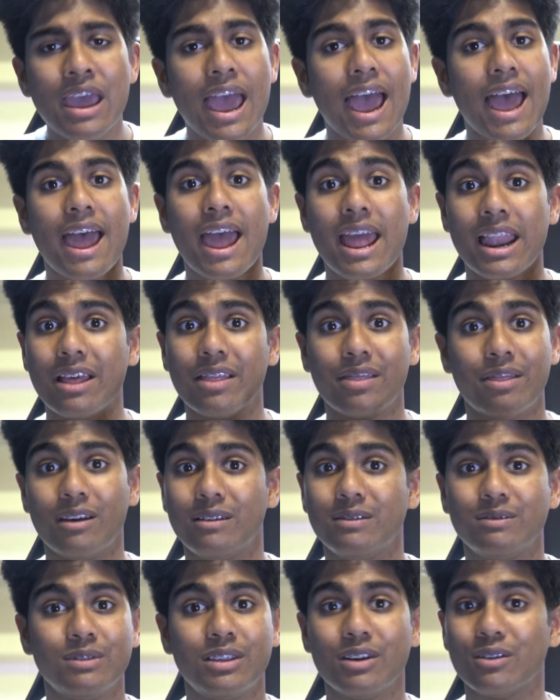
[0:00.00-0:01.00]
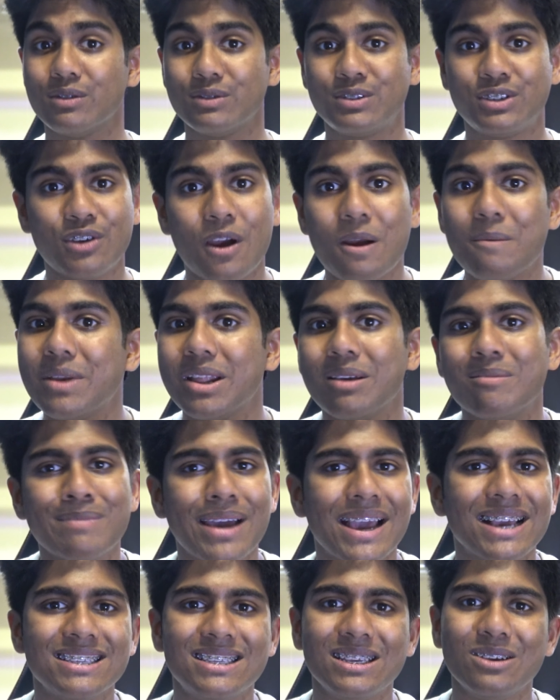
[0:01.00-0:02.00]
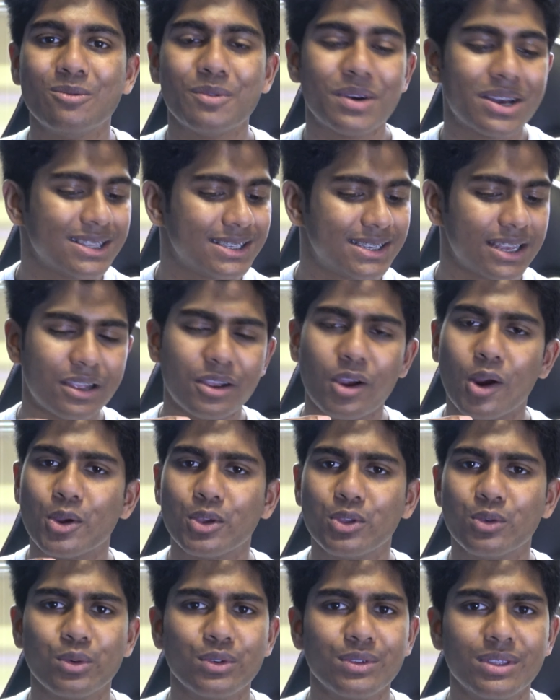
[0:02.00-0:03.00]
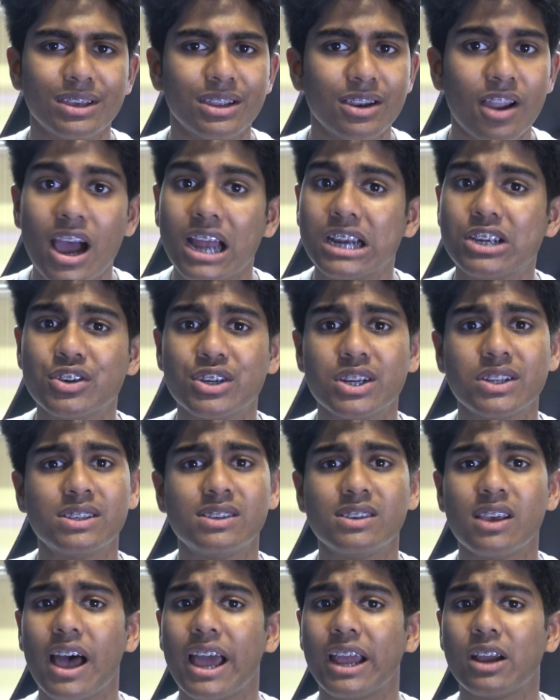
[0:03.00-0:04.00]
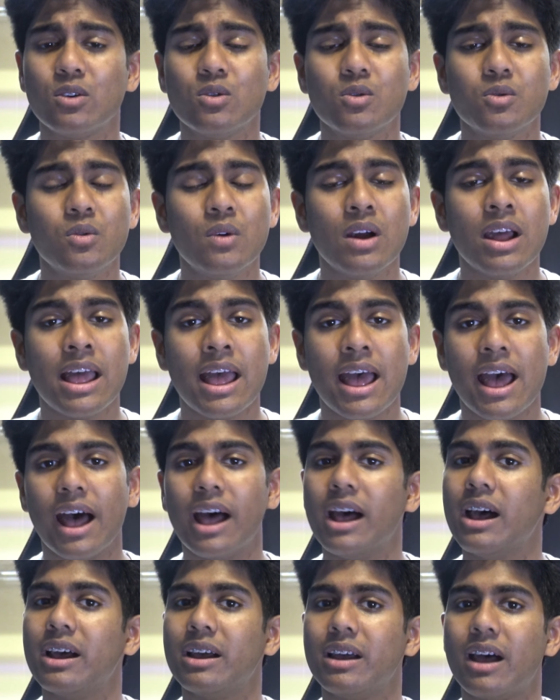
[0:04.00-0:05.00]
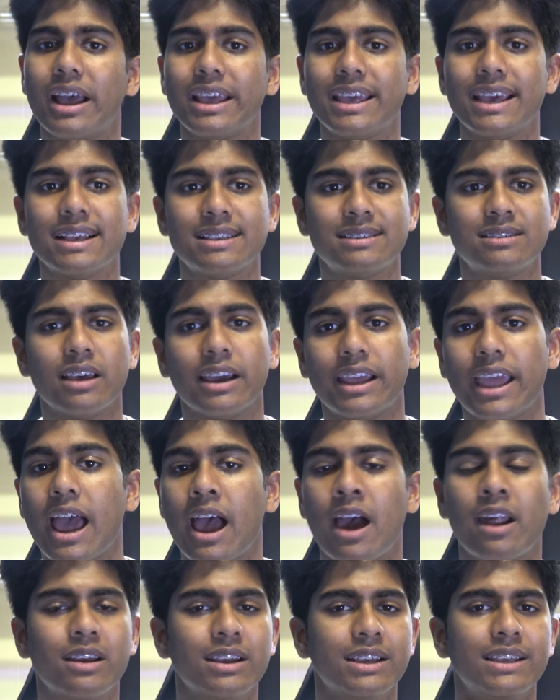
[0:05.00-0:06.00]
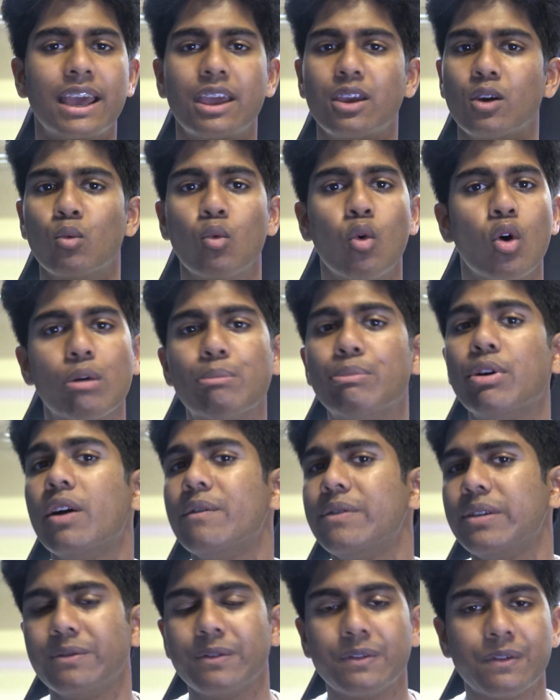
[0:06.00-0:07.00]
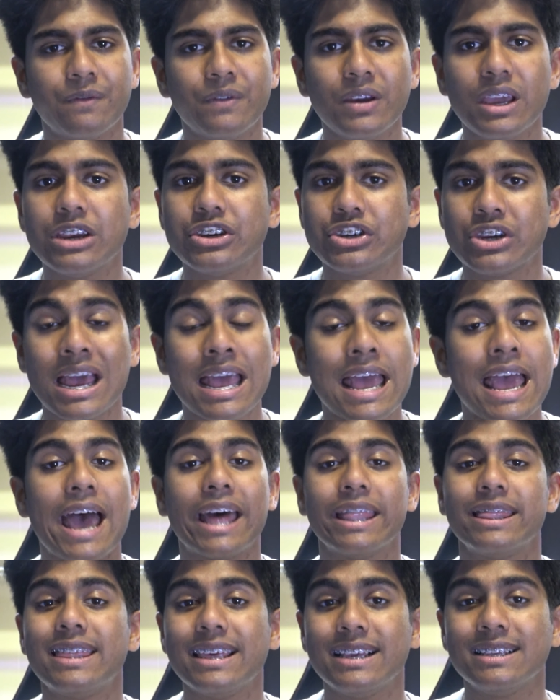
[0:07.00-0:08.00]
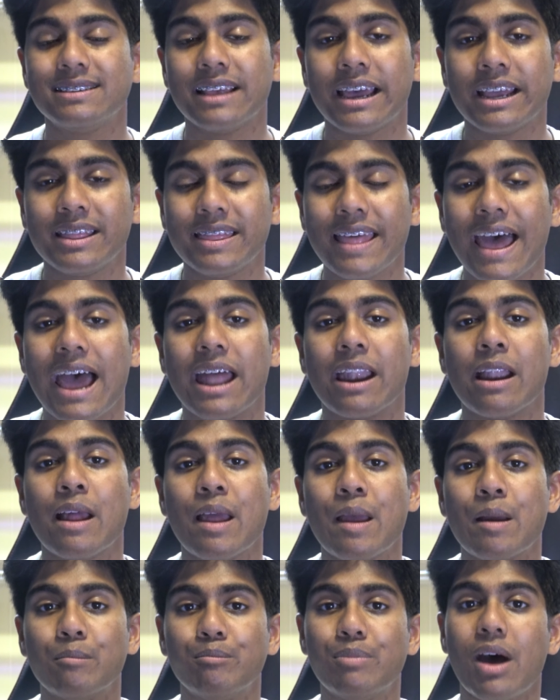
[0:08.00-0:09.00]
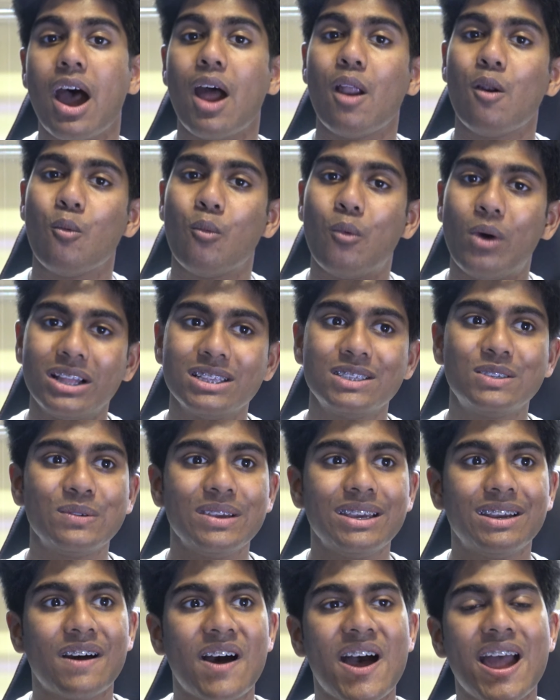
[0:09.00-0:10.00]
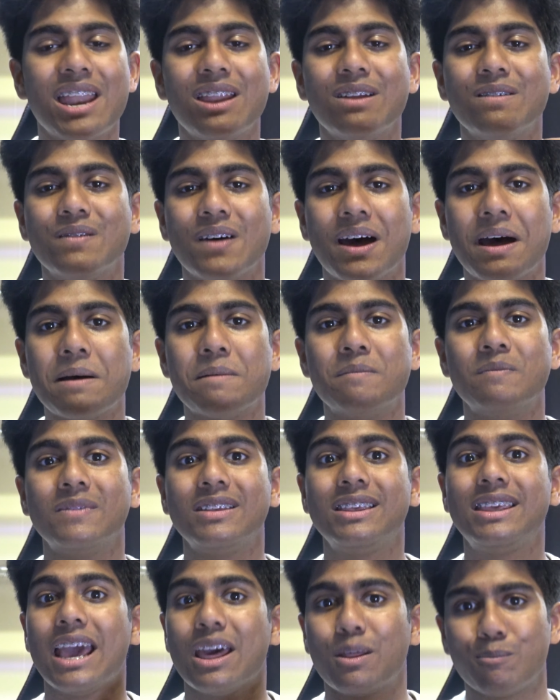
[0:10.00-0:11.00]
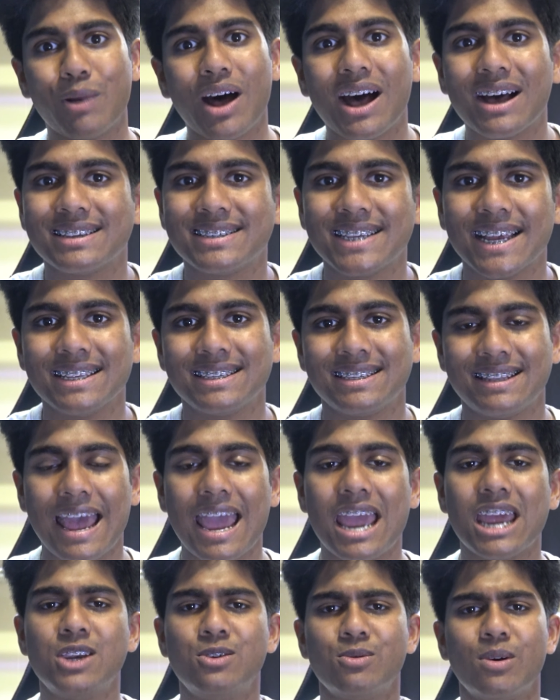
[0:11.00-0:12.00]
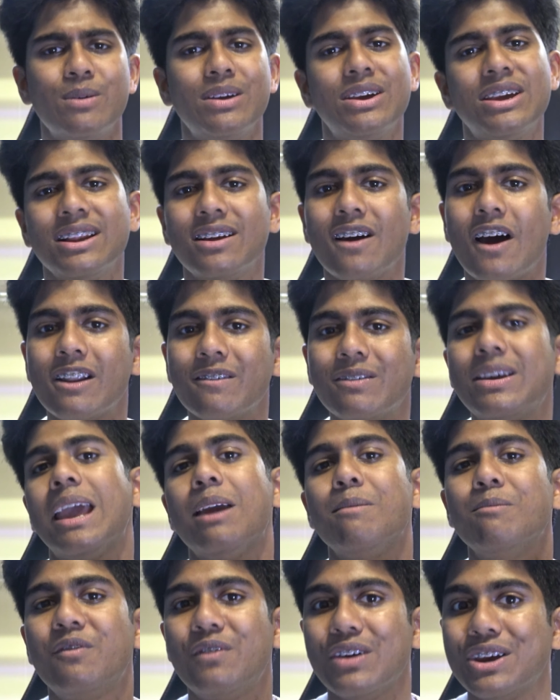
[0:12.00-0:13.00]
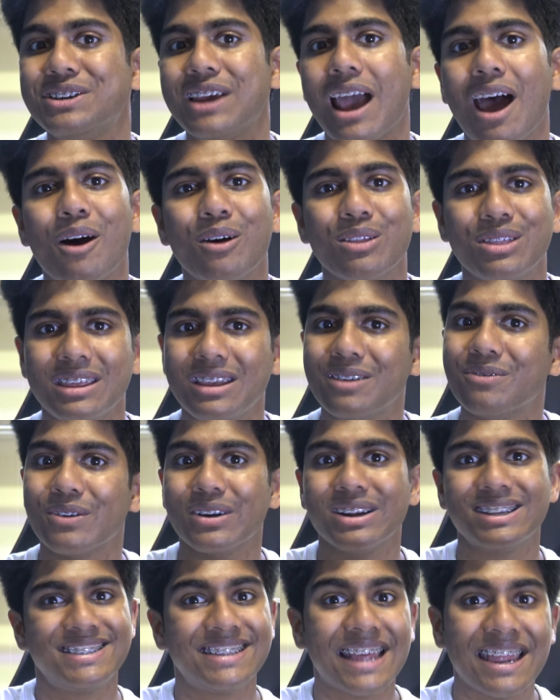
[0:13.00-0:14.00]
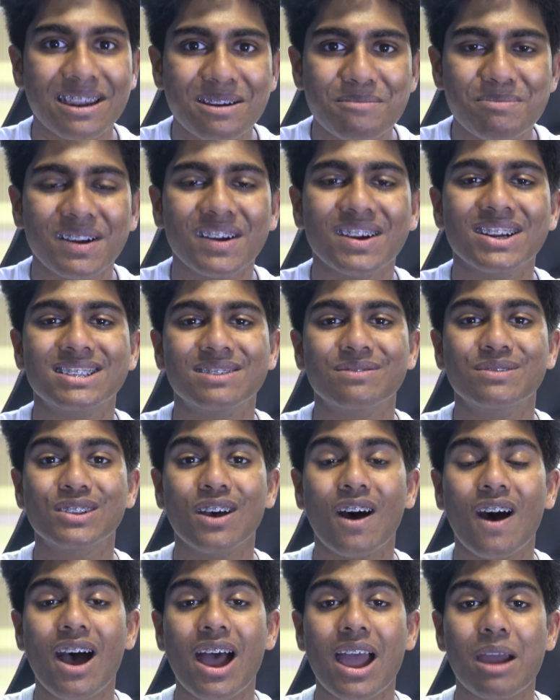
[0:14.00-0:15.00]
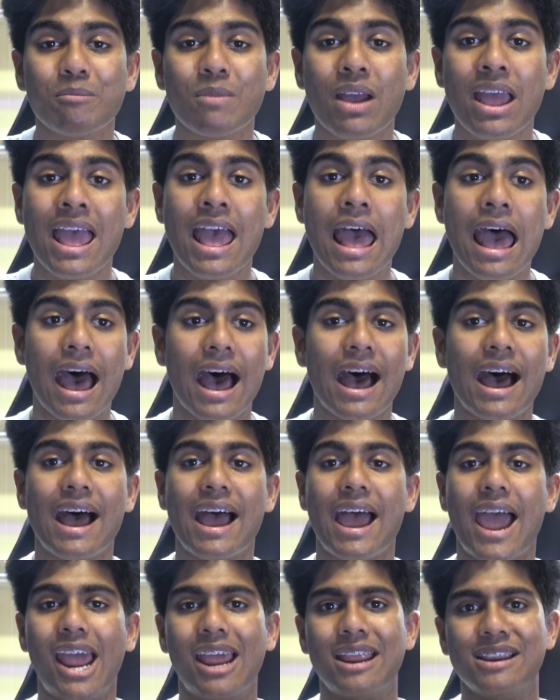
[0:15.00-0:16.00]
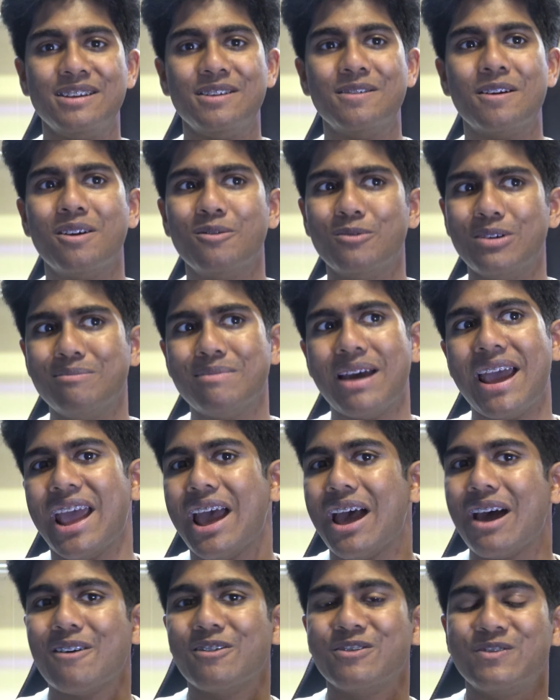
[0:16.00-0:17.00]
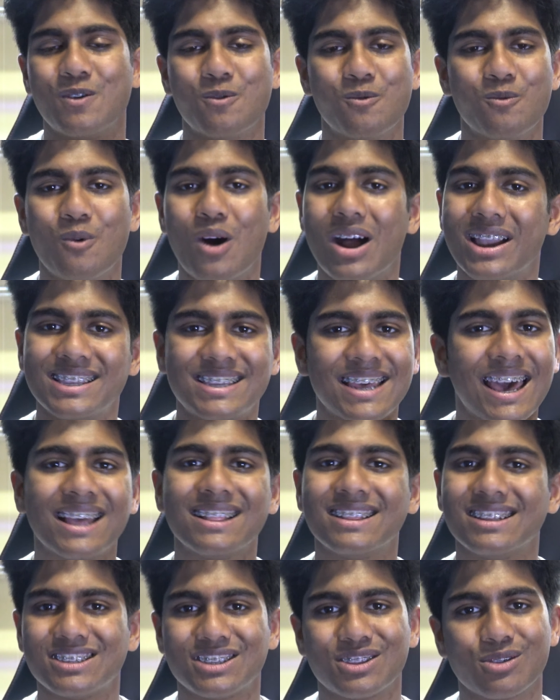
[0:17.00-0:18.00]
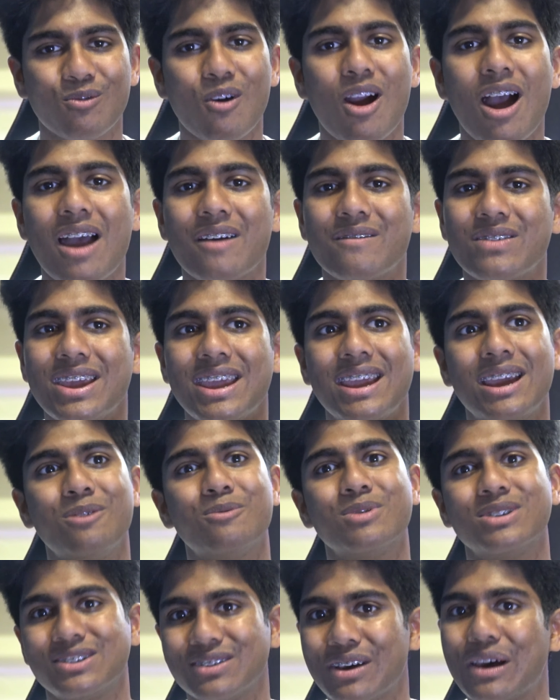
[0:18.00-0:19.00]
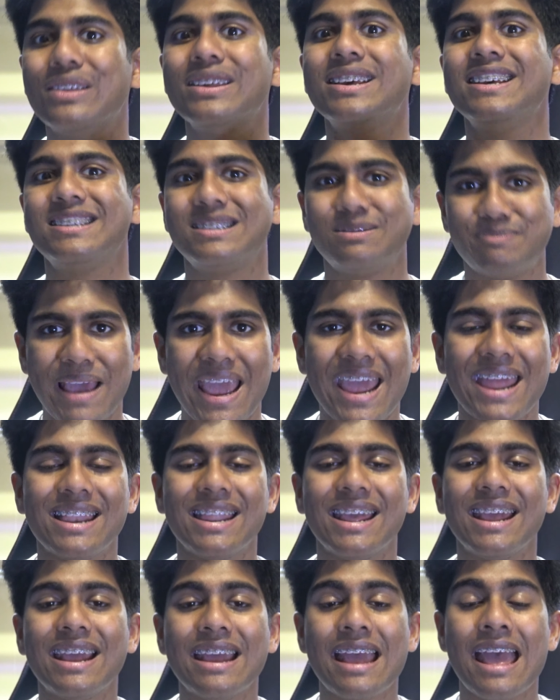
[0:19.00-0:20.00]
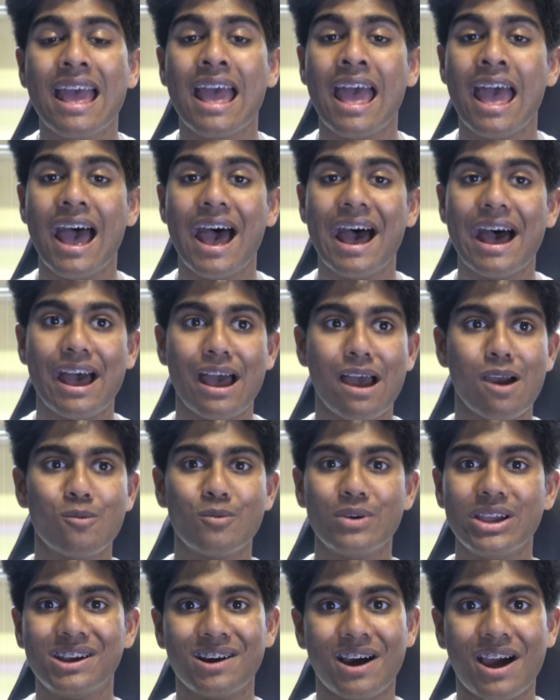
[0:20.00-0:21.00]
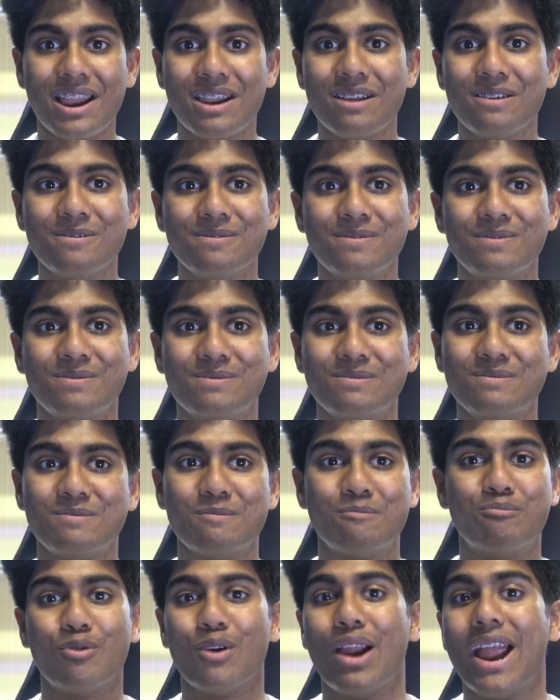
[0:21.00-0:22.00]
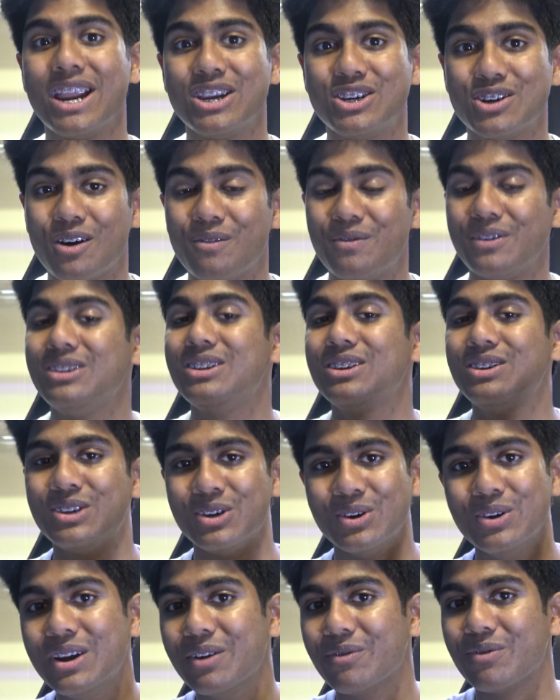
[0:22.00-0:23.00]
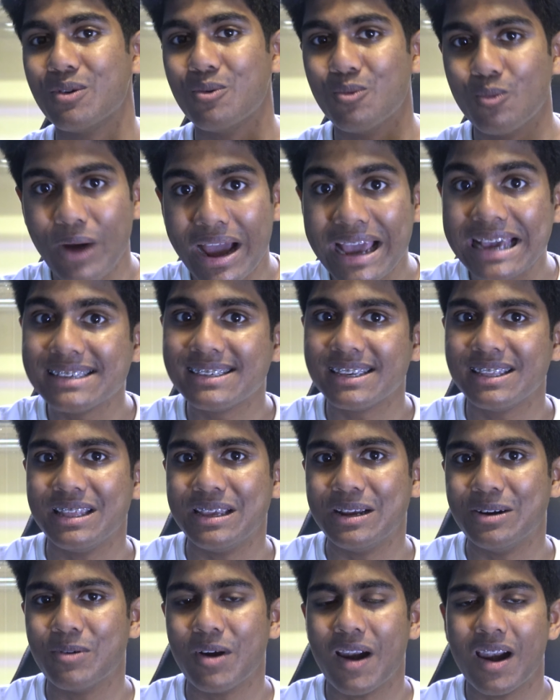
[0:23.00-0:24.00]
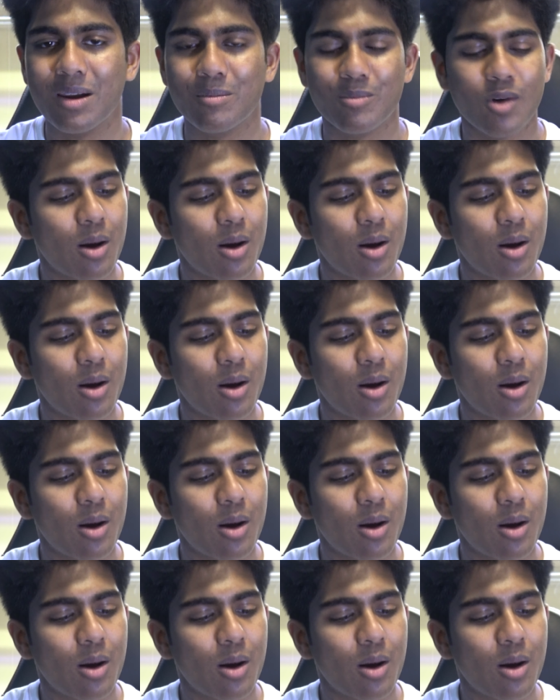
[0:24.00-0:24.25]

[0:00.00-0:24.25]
And there are so many amazing ones that go through the nitrogen cycle, I guess like how to get your water perfect for fish and things like that. But once we kind of get past that stage where we can kind of keep fish healthy for extended periods of time, and you know, we may have one tank that's thriving and we're slowly expanding, we kind of branch off into two different ways in the aquarium